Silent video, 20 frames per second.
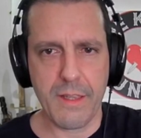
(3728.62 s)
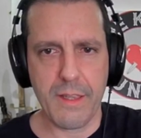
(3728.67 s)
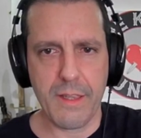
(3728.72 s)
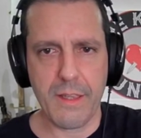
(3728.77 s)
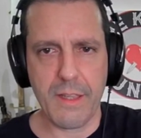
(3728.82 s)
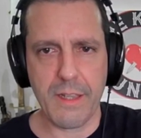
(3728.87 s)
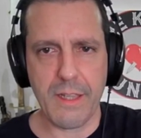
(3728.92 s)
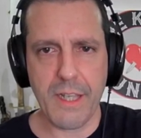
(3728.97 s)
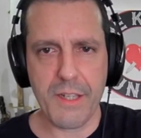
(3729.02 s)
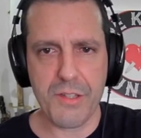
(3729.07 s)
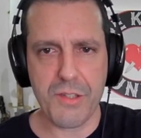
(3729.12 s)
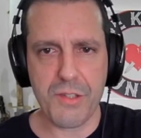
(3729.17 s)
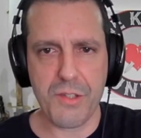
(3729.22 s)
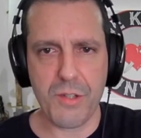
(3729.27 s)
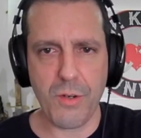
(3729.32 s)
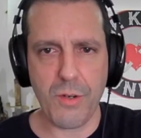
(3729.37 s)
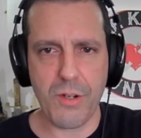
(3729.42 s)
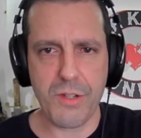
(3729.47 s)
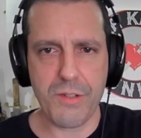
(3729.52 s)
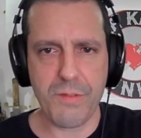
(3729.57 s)
The Les
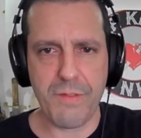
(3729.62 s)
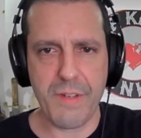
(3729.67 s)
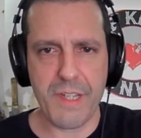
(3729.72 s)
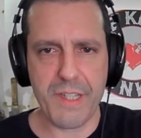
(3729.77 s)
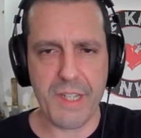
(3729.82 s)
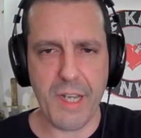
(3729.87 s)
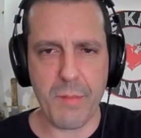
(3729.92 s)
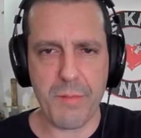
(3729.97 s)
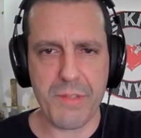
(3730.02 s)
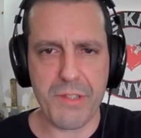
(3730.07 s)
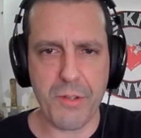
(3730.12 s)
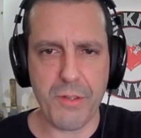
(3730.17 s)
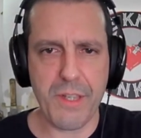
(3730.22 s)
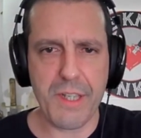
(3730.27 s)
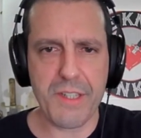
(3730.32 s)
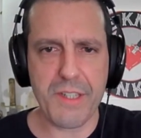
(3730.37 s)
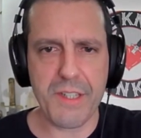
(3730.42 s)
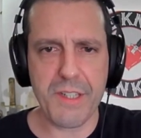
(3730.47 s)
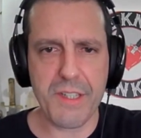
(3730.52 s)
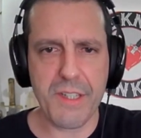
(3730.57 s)
George V SEP. So
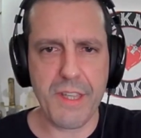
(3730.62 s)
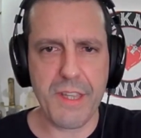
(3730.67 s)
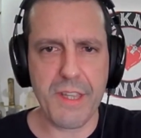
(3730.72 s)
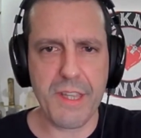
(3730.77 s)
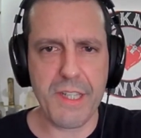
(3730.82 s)
this is,